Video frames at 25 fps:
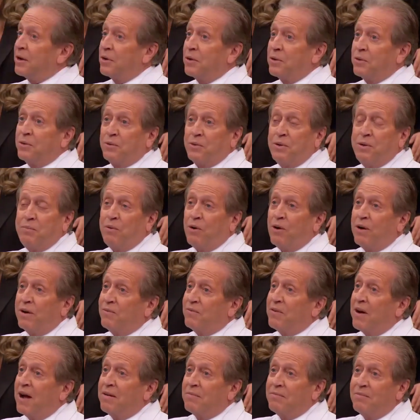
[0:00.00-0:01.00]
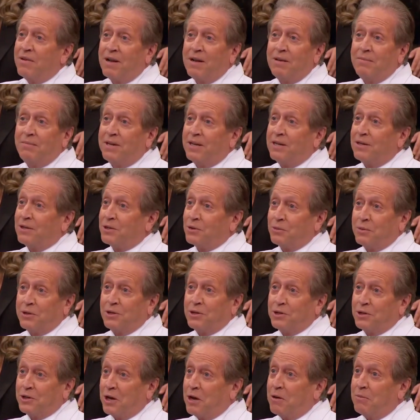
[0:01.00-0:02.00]
they go 3.5 millimeters,
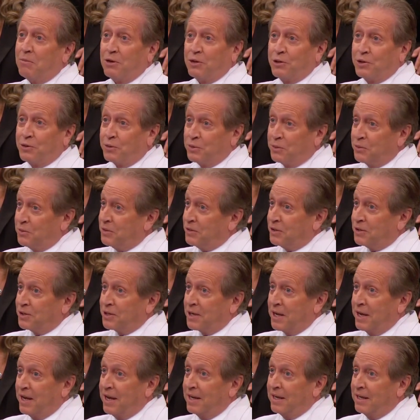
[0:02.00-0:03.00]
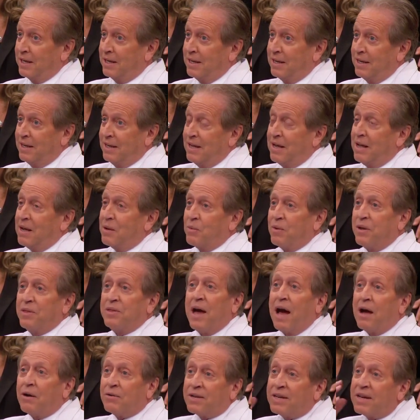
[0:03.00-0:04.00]
which is almost through the skin
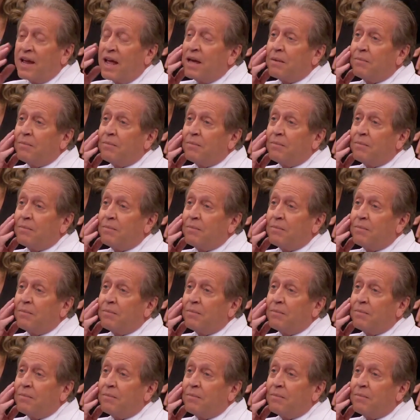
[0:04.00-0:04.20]
without